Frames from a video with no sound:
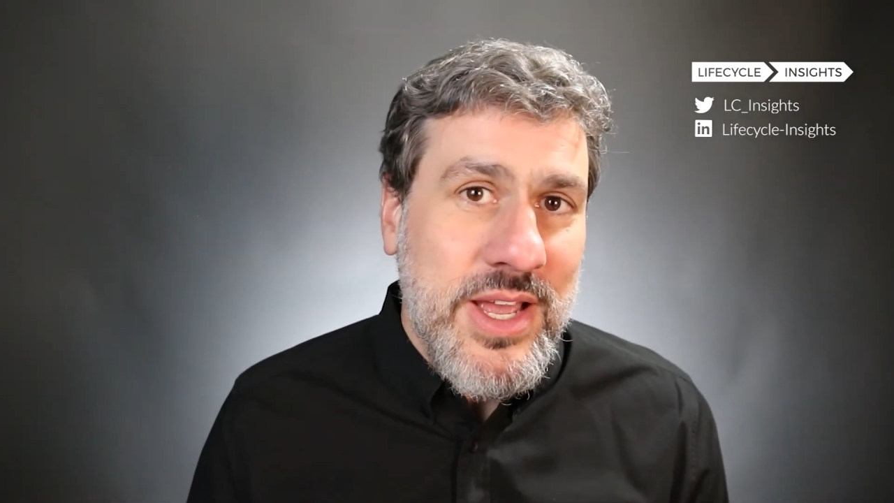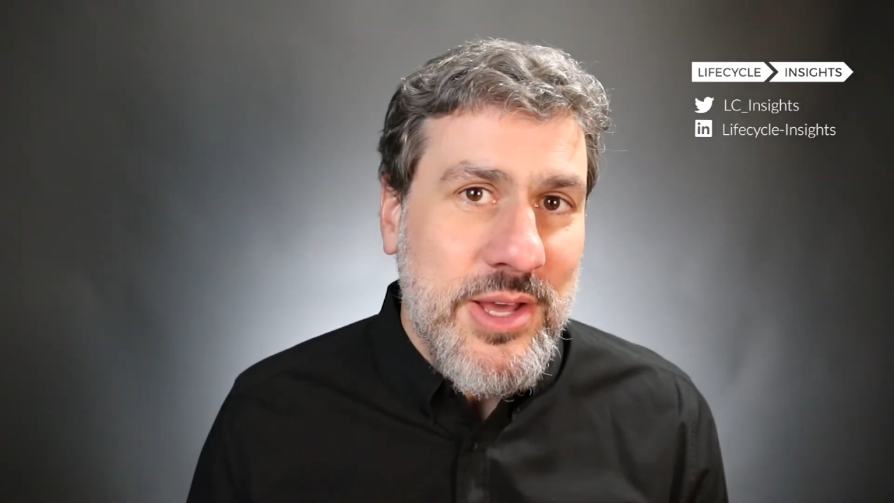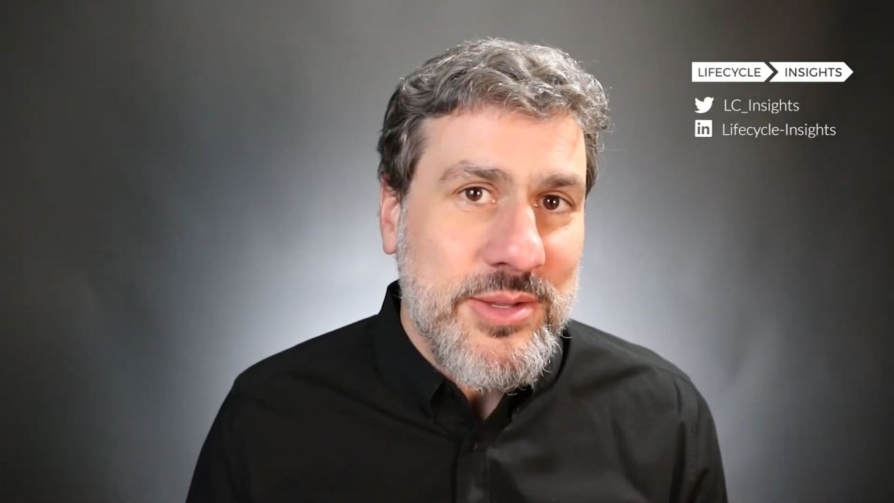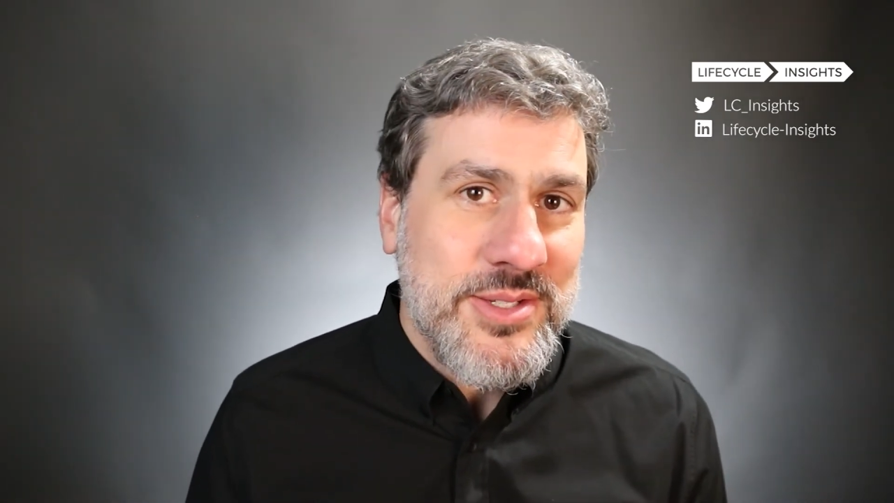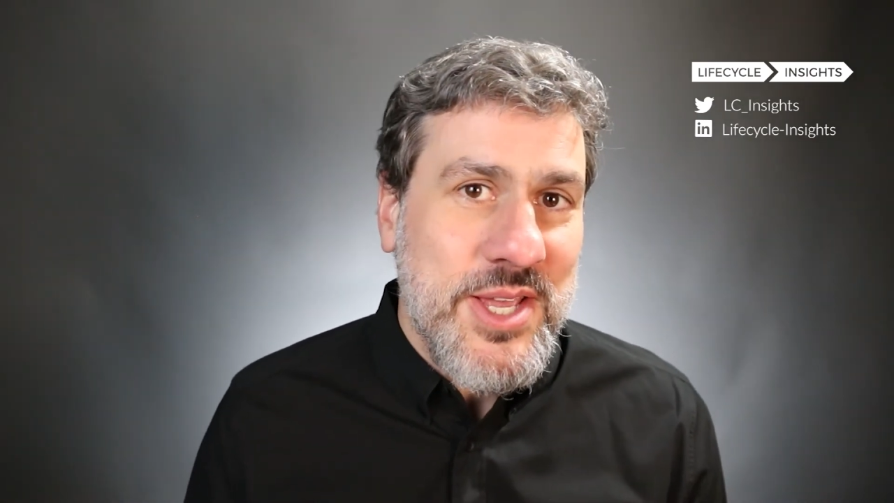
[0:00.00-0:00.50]
how
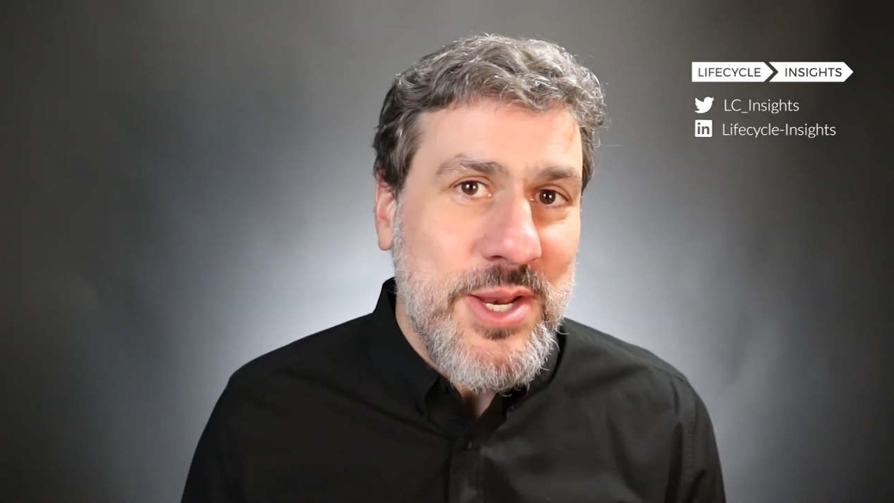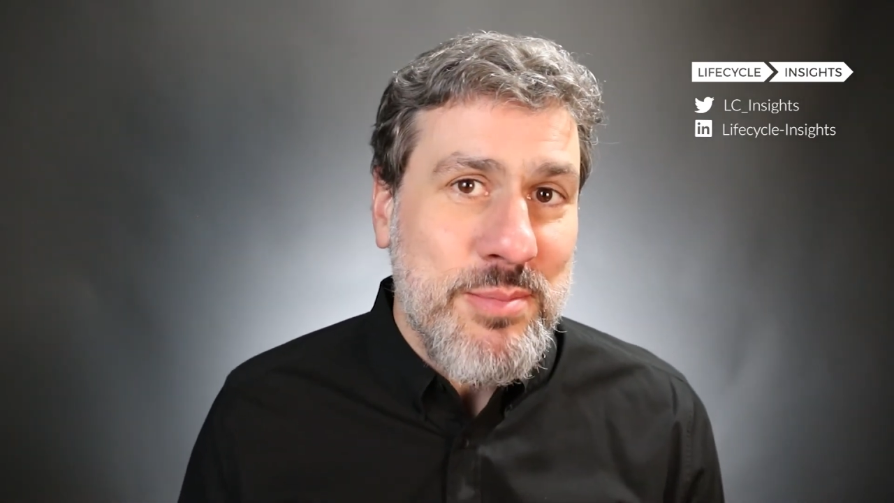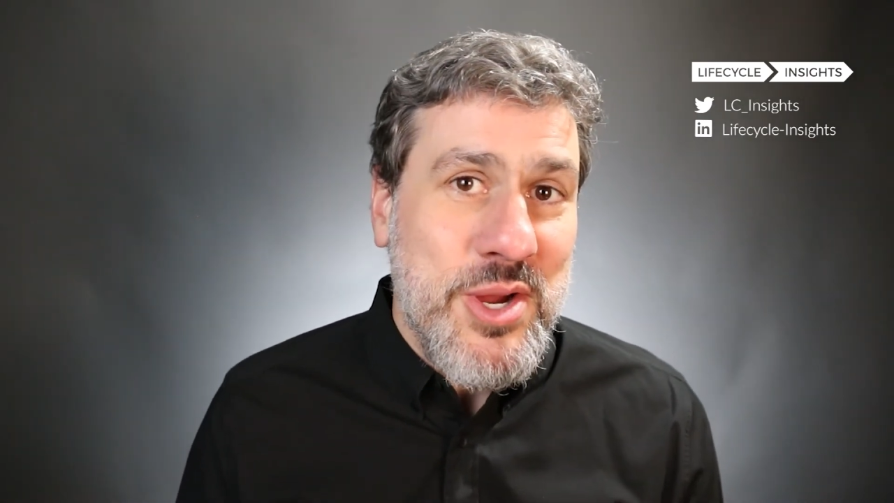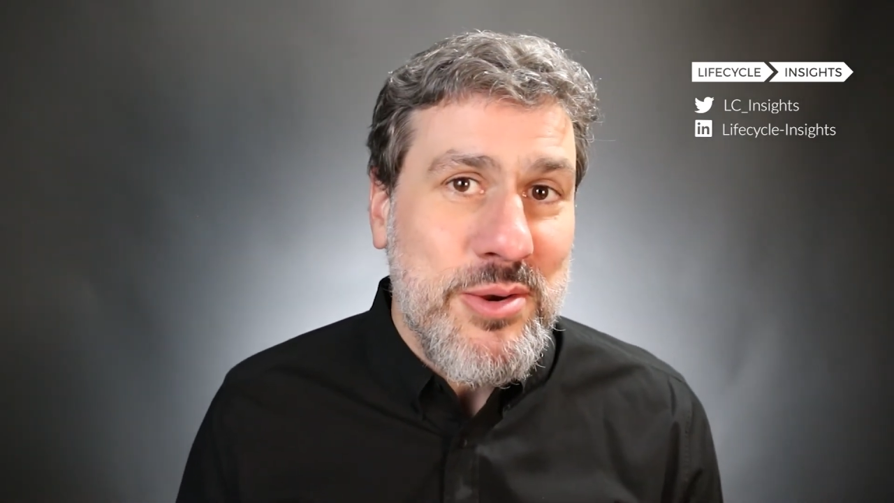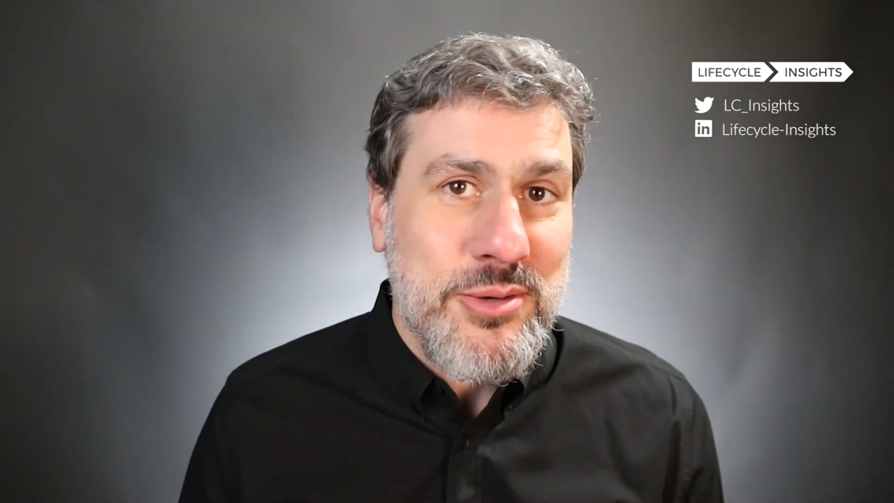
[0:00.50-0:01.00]
this kind of
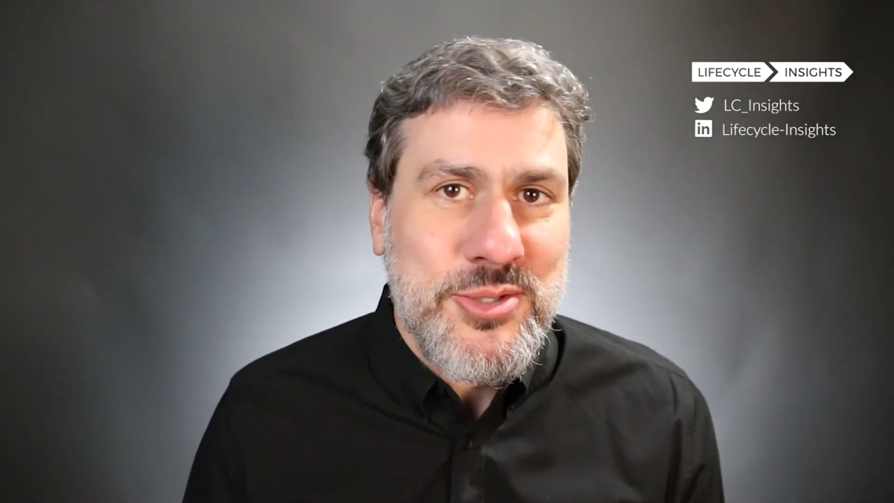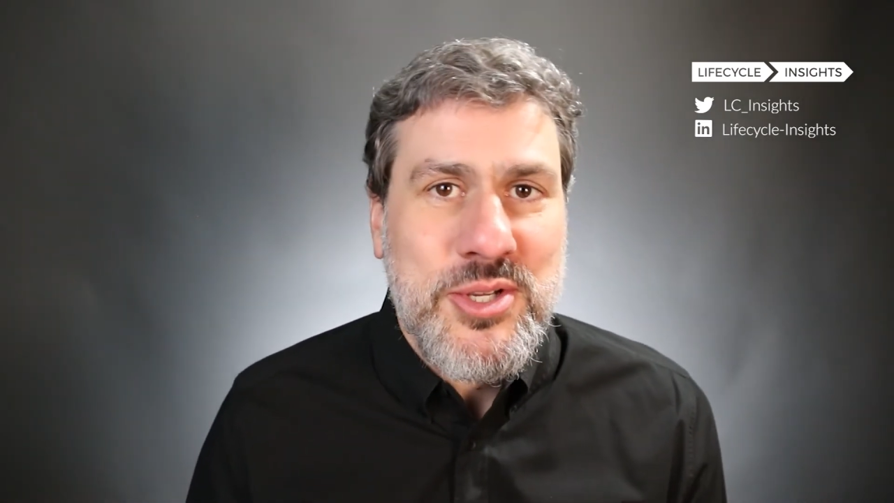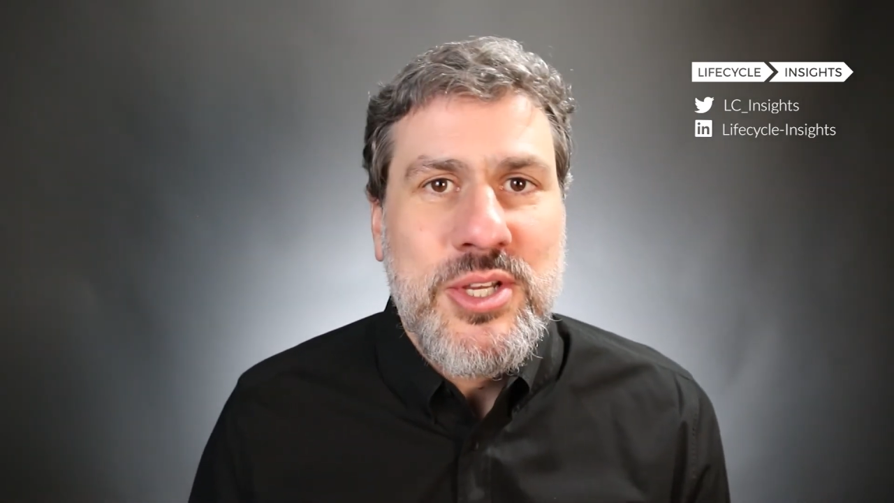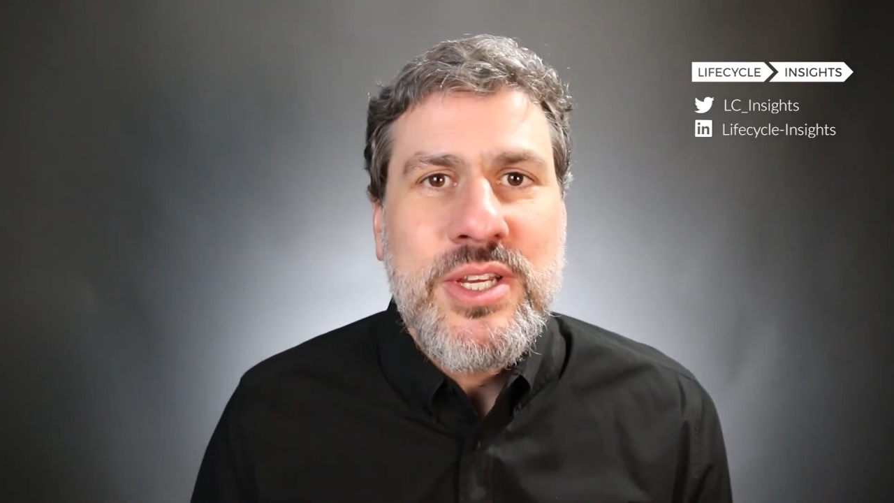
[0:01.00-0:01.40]
mirrors